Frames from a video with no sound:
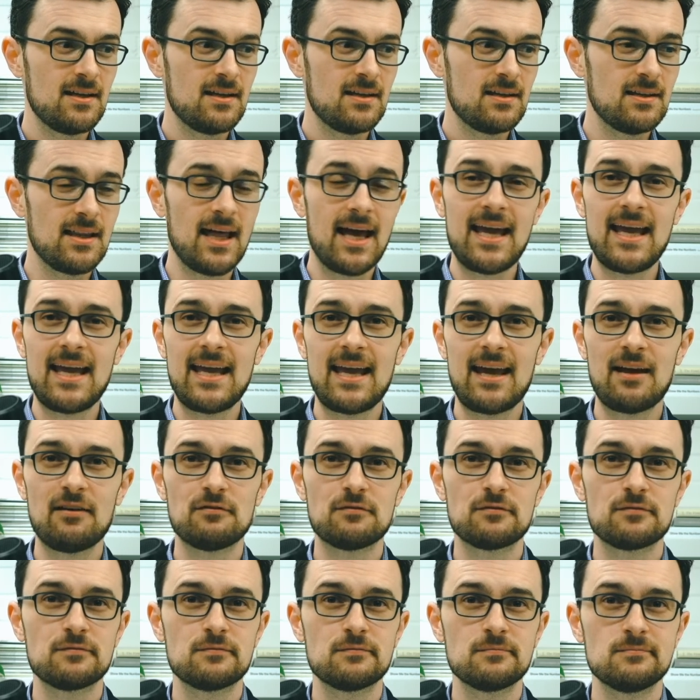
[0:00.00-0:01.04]
they
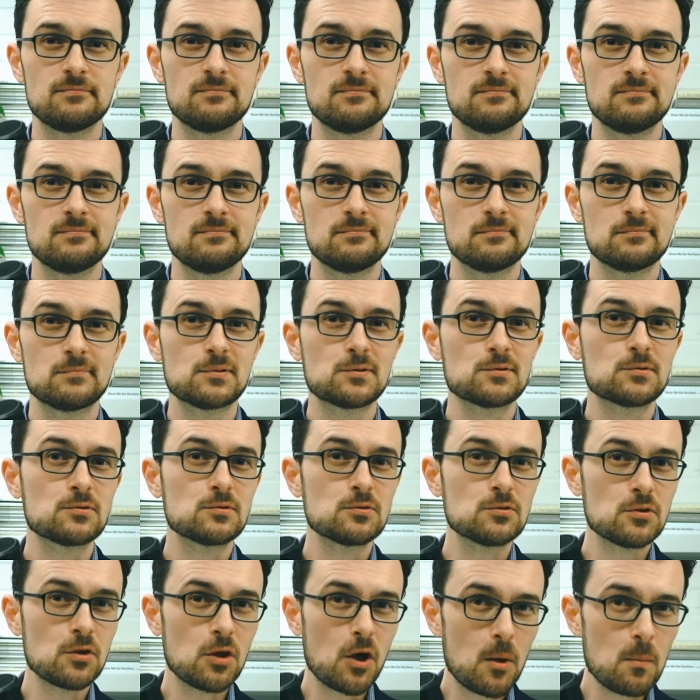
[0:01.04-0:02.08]
have
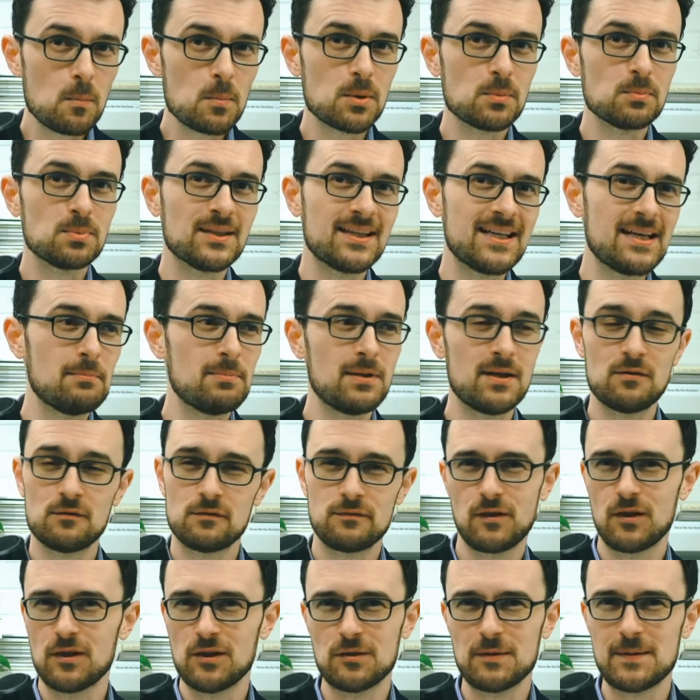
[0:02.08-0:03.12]
probably been
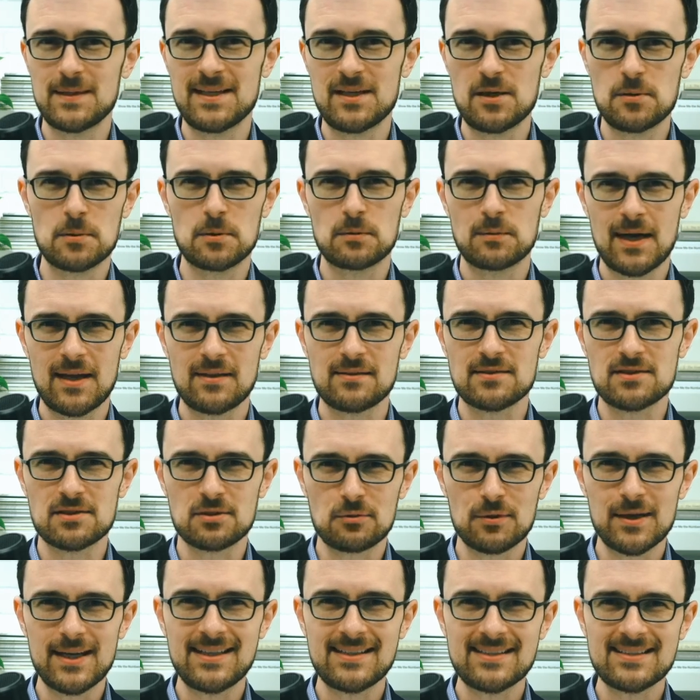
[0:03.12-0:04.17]
following you around the
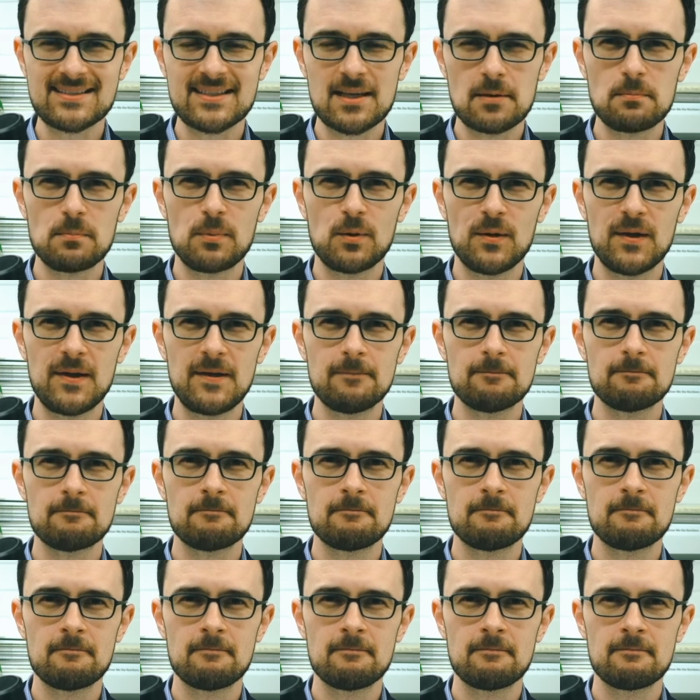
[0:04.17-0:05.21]
screen at some point.
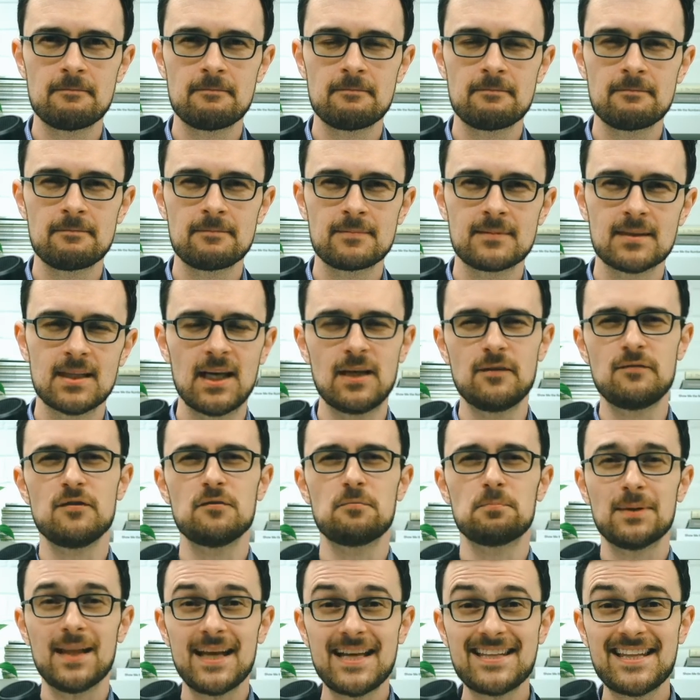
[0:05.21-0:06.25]
And if you've
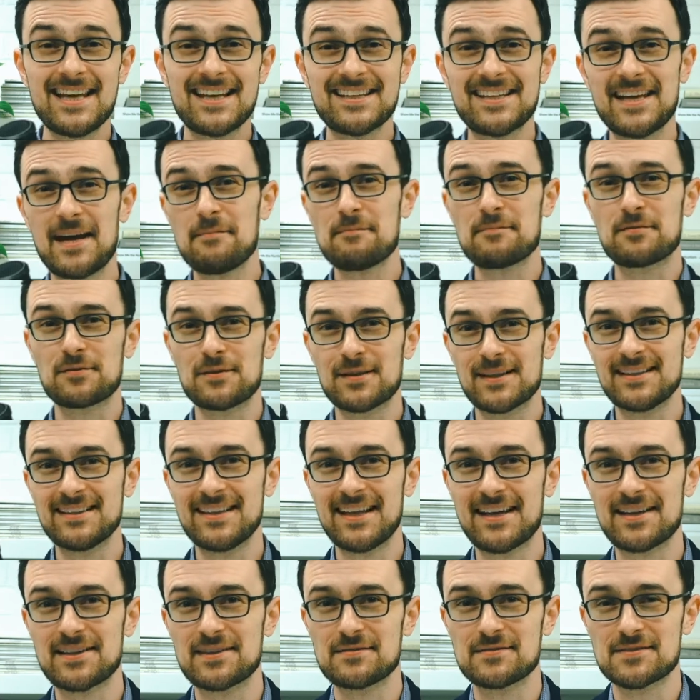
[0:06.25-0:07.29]
played that game for any
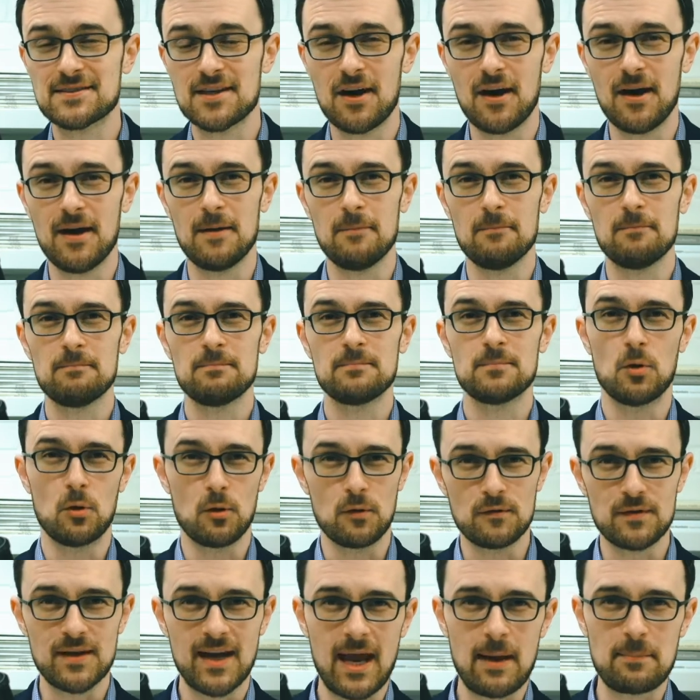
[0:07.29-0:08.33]
length of time, or
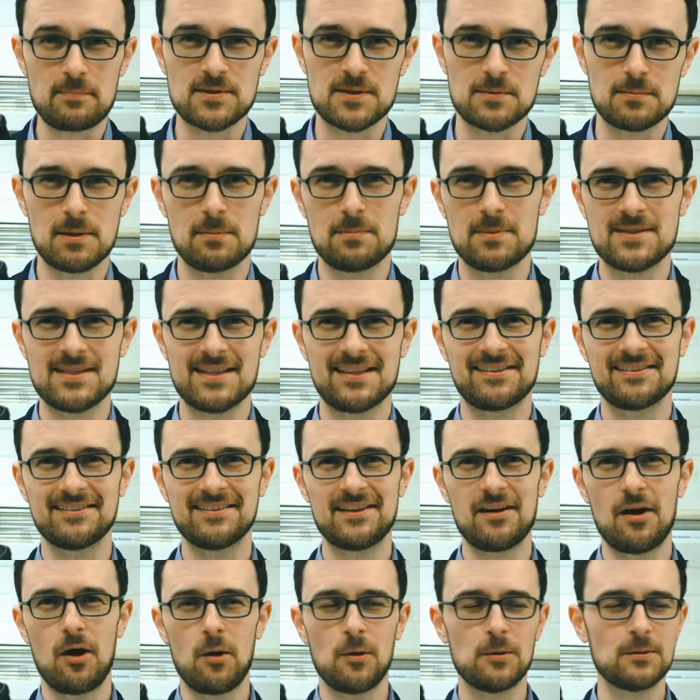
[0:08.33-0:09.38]
if it happens to be a
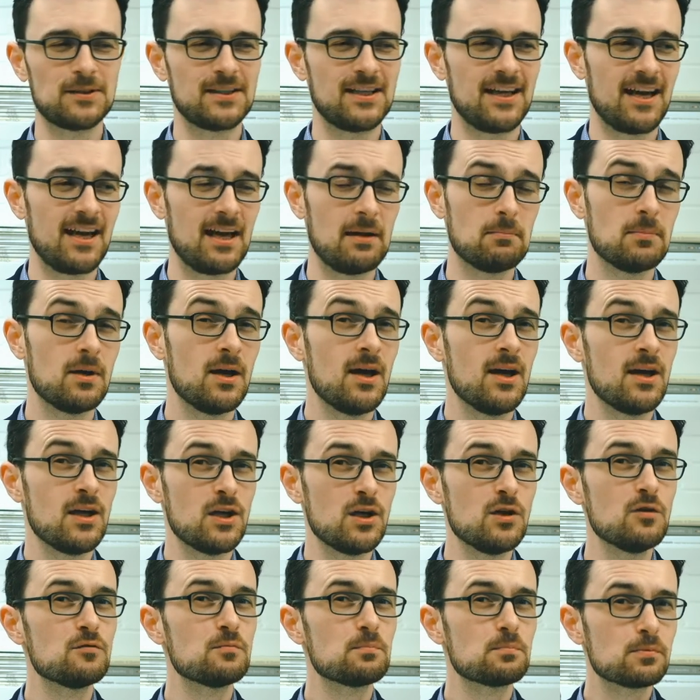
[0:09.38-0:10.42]
particularly old game,
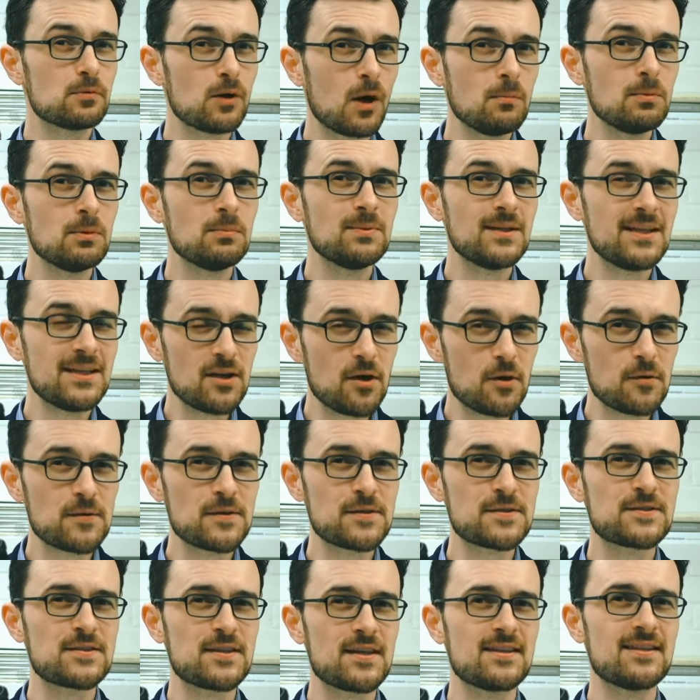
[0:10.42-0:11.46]
you've probably
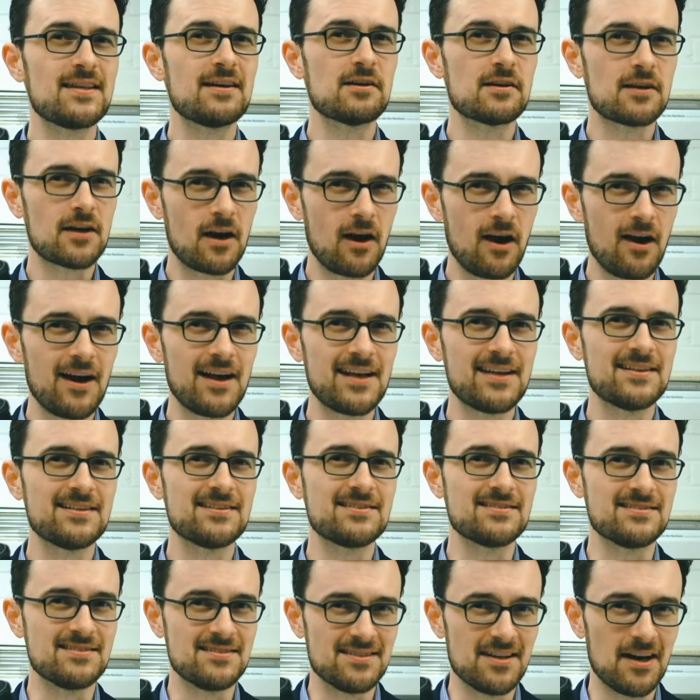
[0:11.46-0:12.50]
noticed that they're kind
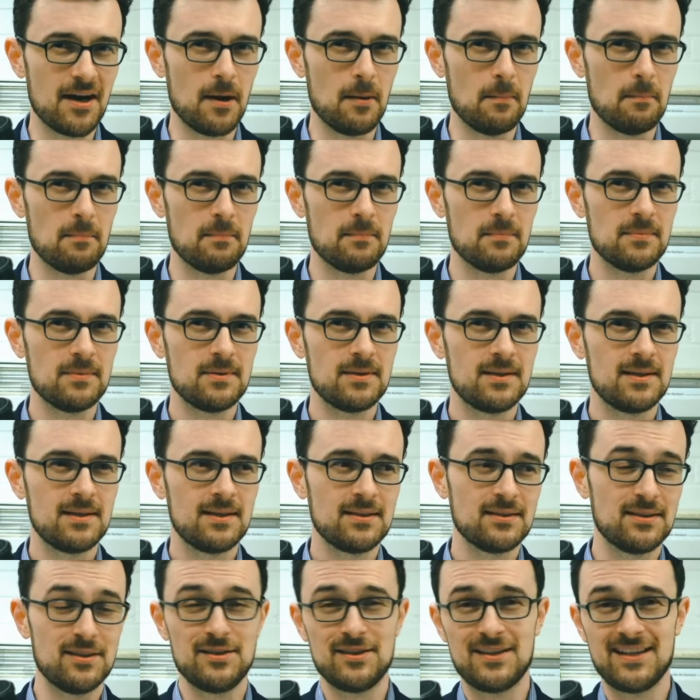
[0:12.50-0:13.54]
of dumb,
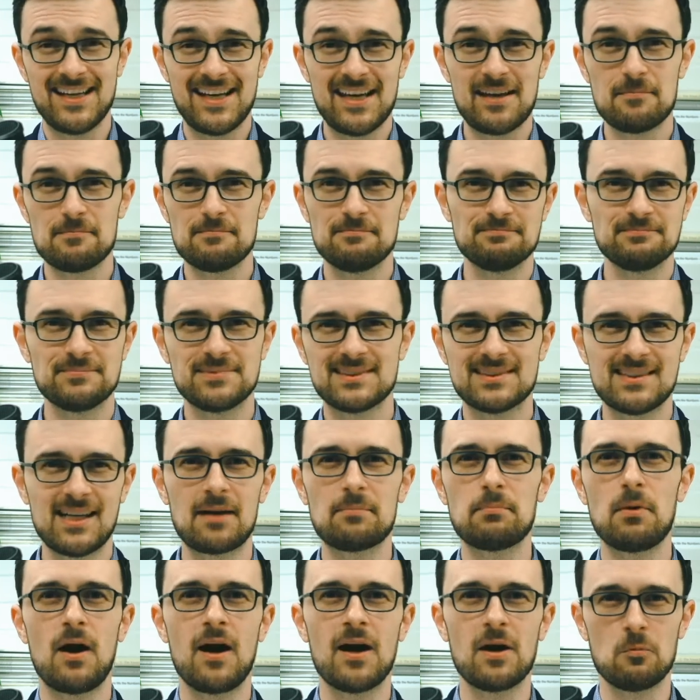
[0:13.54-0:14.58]
that you can get them stuck
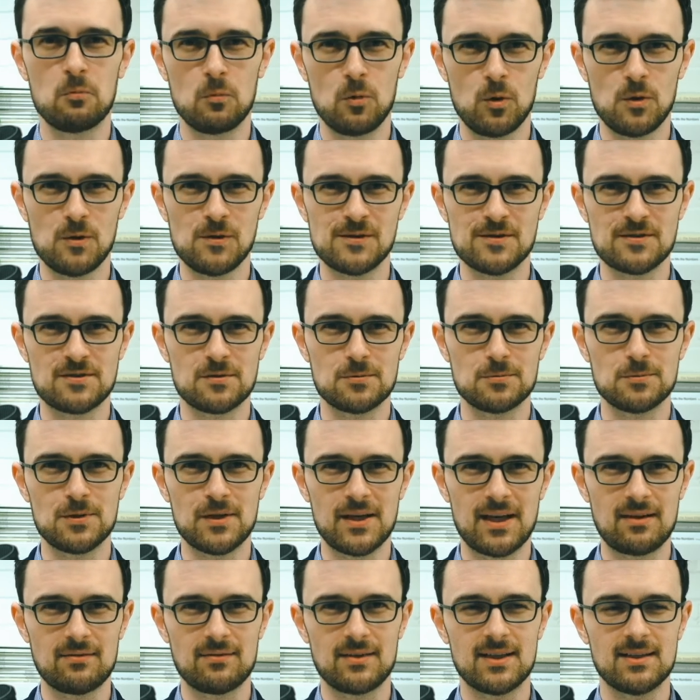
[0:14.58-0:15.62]
behind walls or
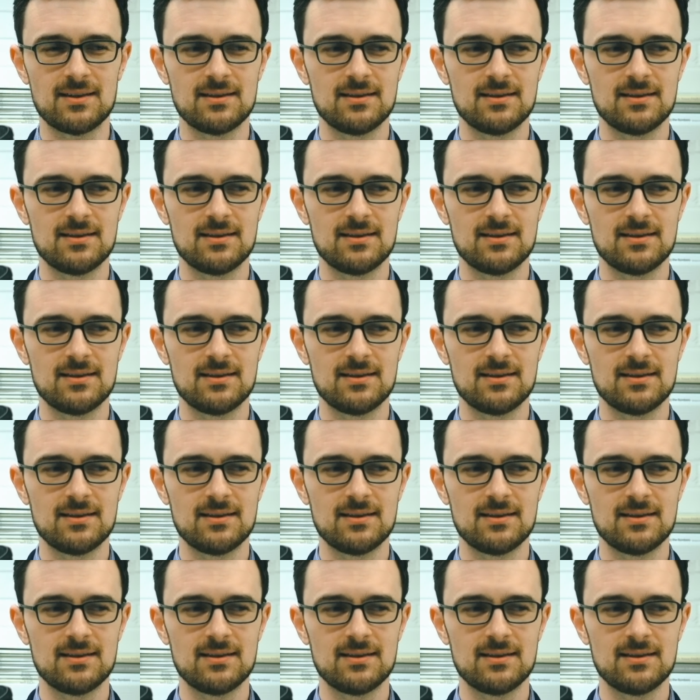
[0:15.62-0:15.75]
whatever.